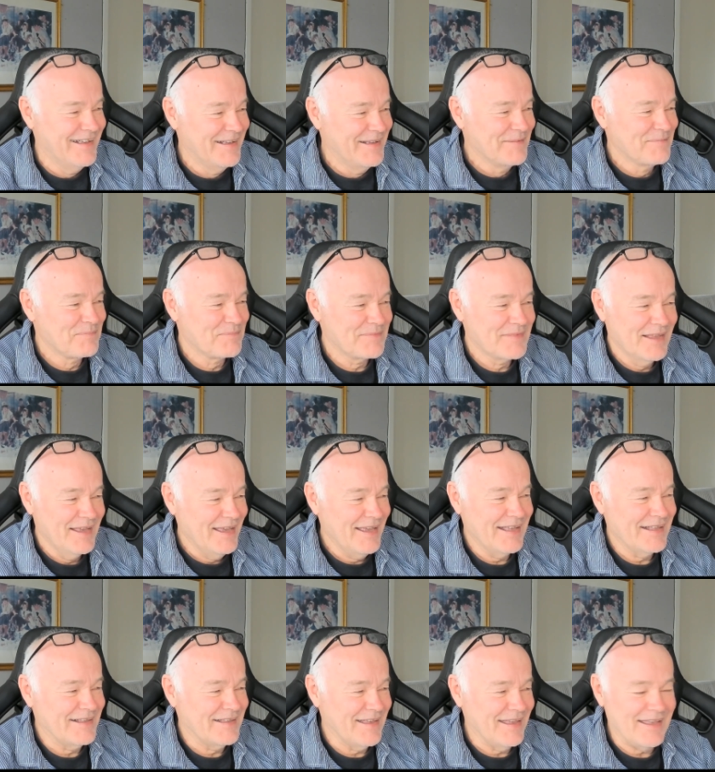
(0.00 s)
it
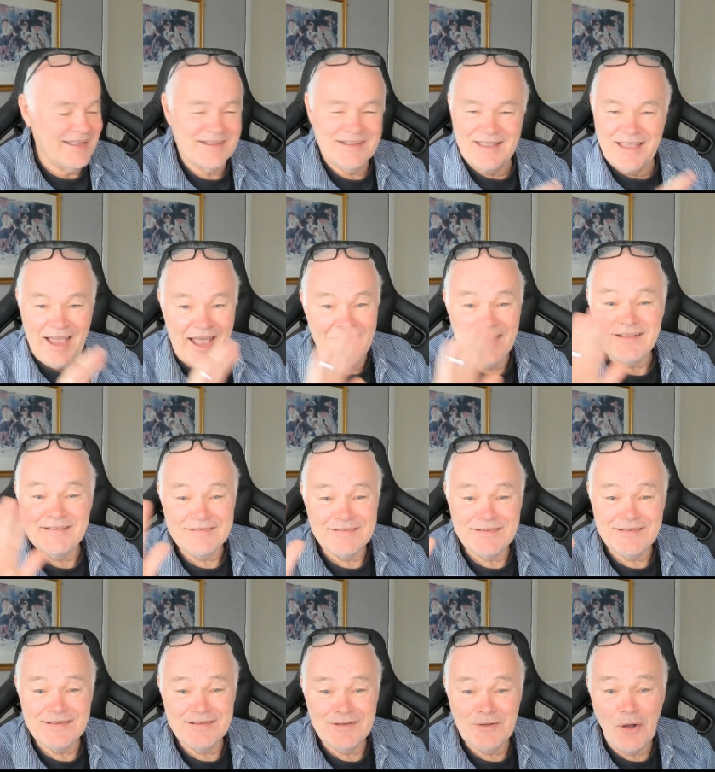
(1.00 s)
it can't
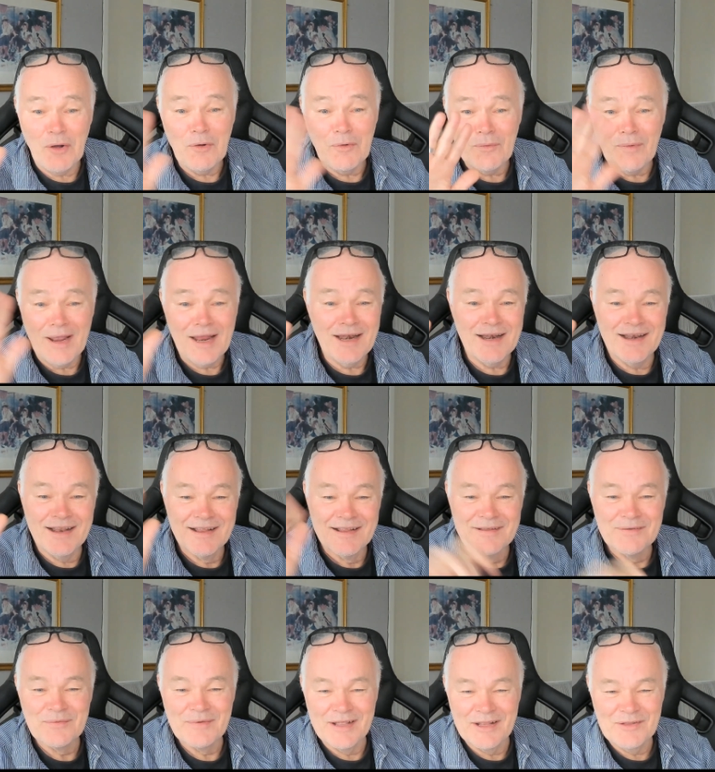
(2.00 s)
go well when
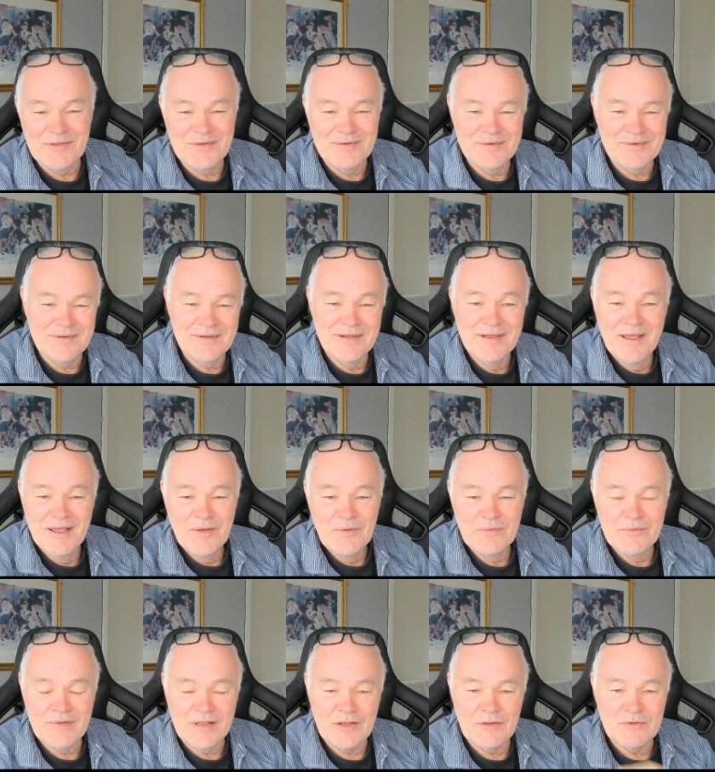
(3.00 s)
you when
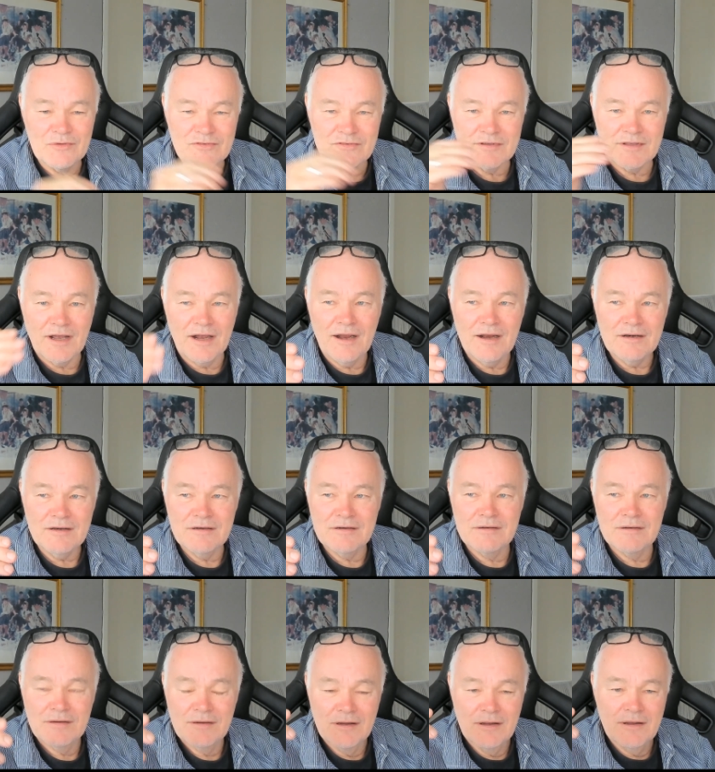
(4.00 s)
you start
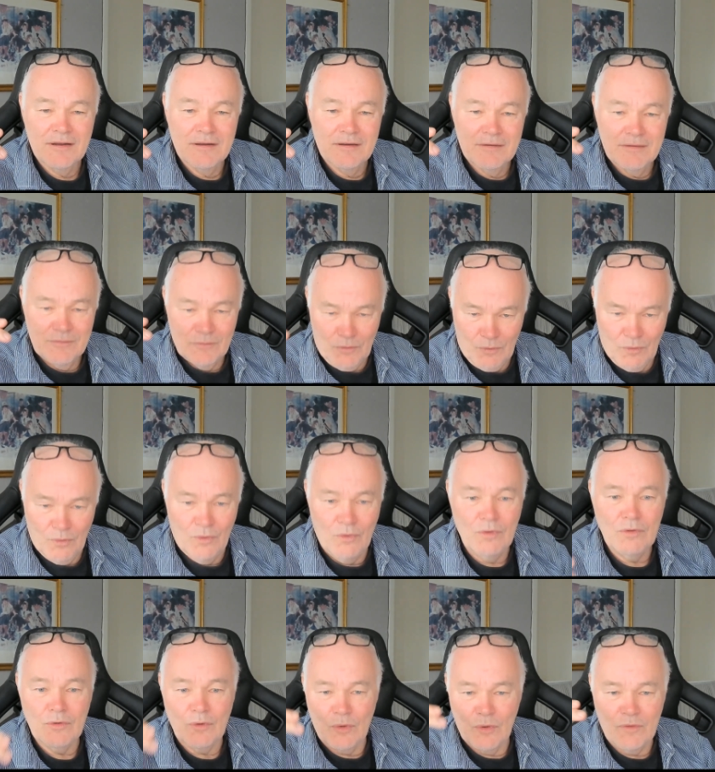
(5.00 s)
all
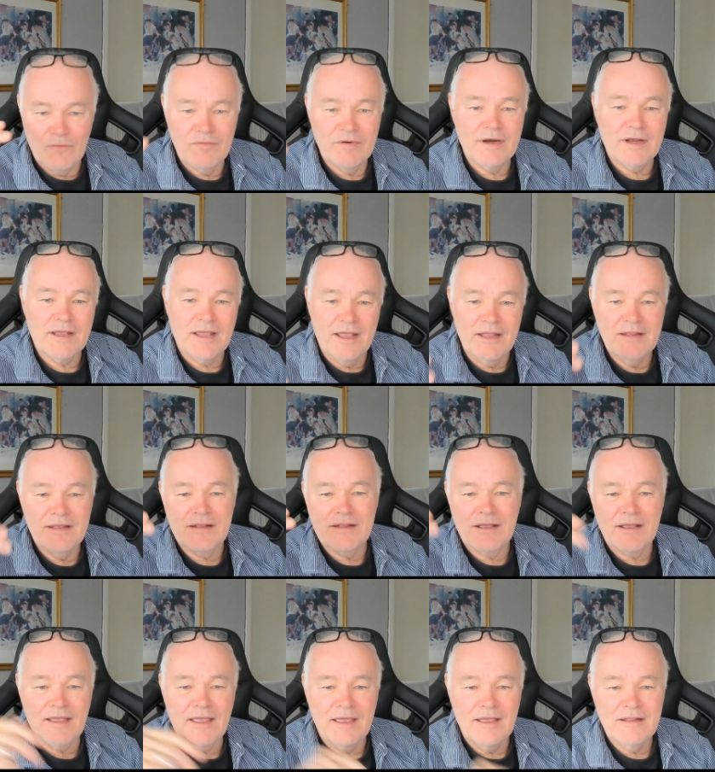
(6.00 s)
over again and
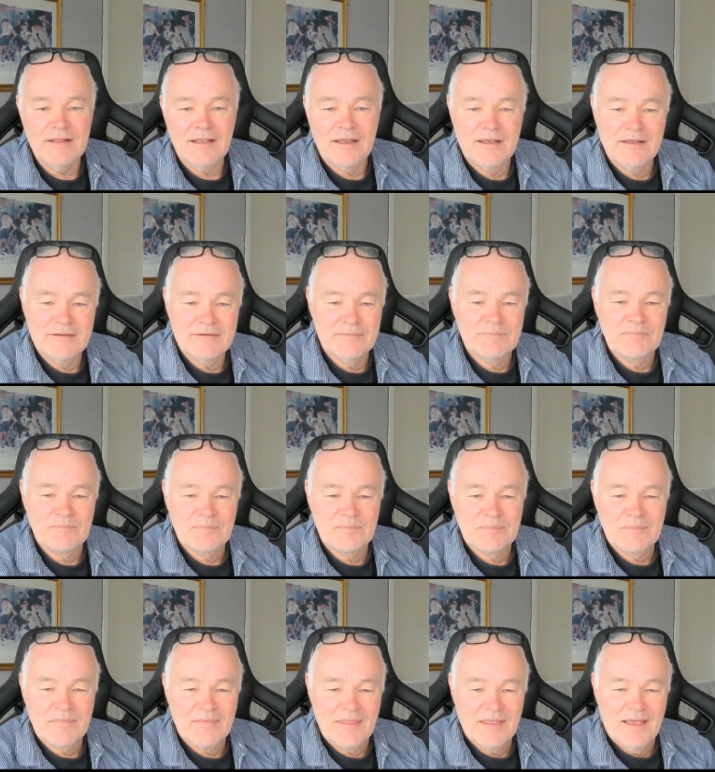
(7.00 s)
again.
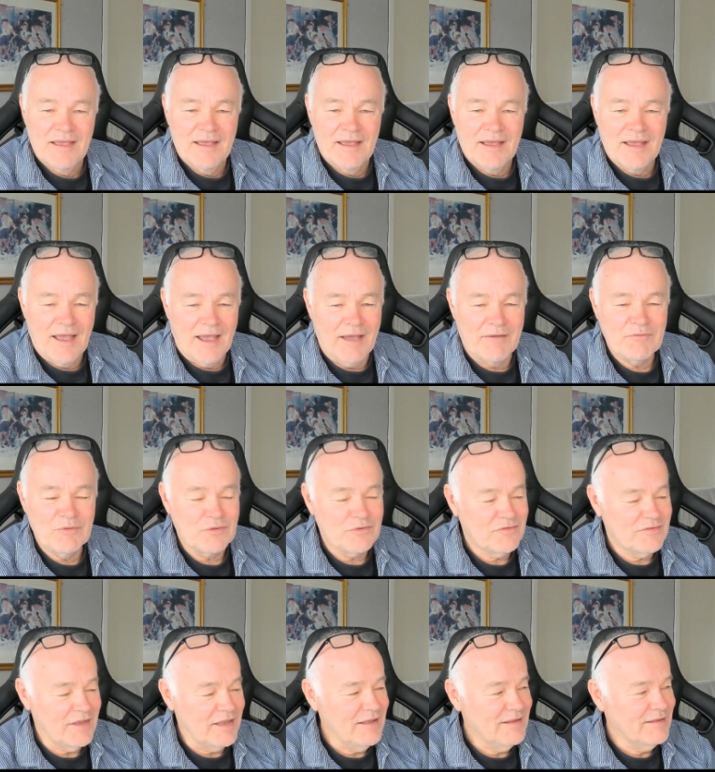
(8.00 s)
Have you seen
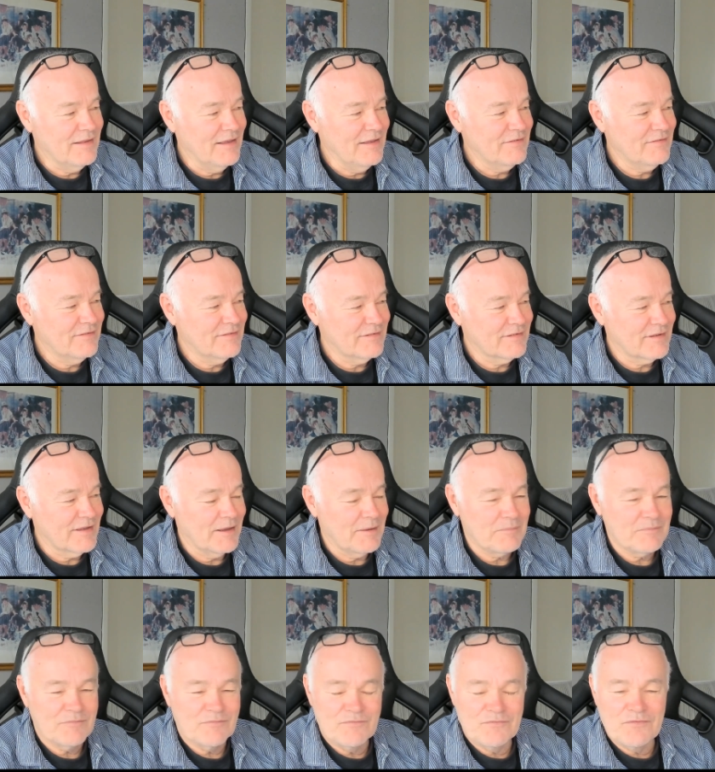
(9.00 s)
this um,
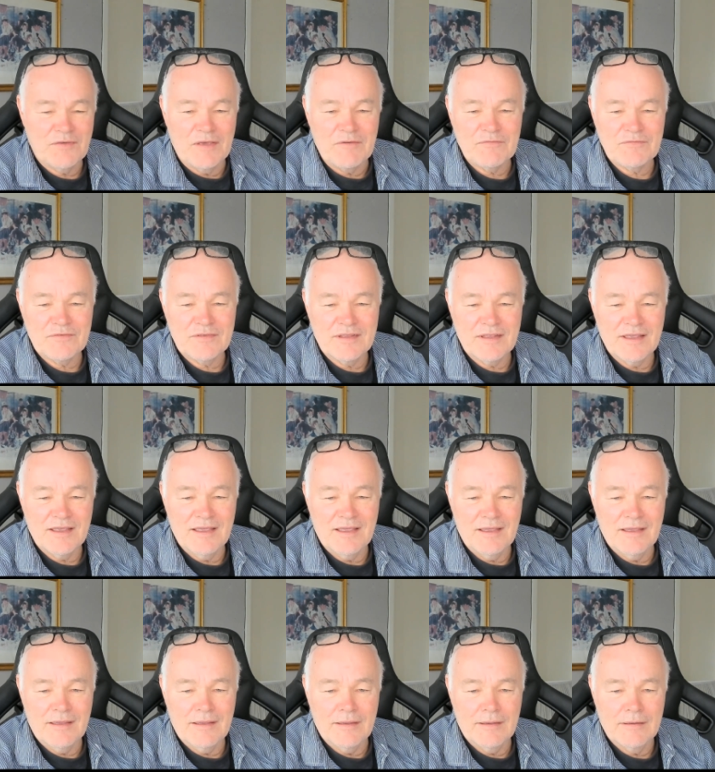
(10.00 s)

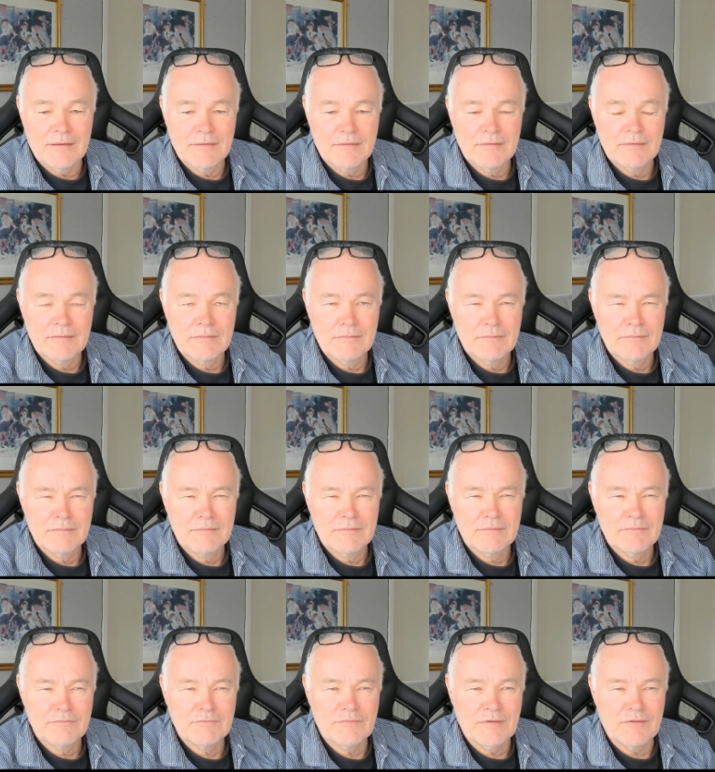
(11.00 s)
50,
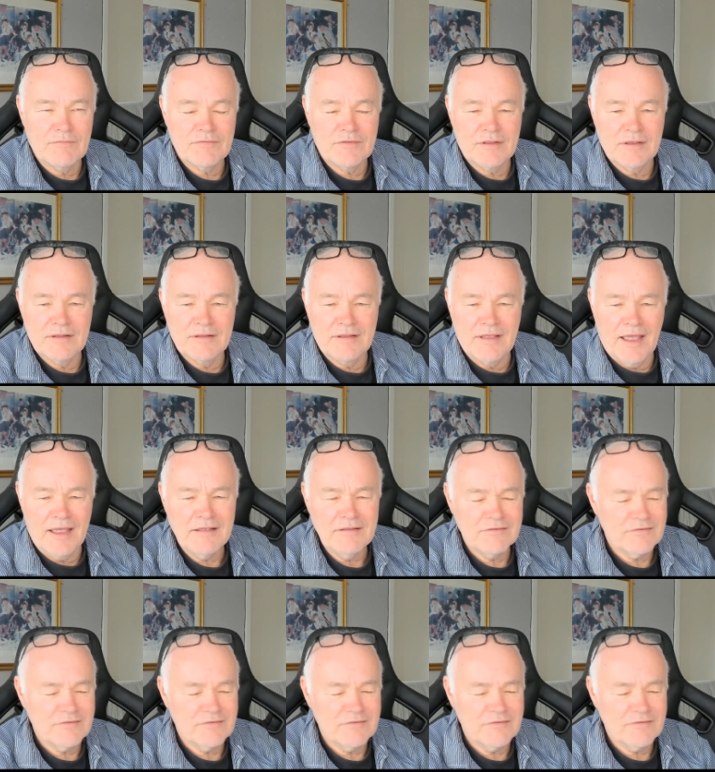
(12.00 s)
50 dates?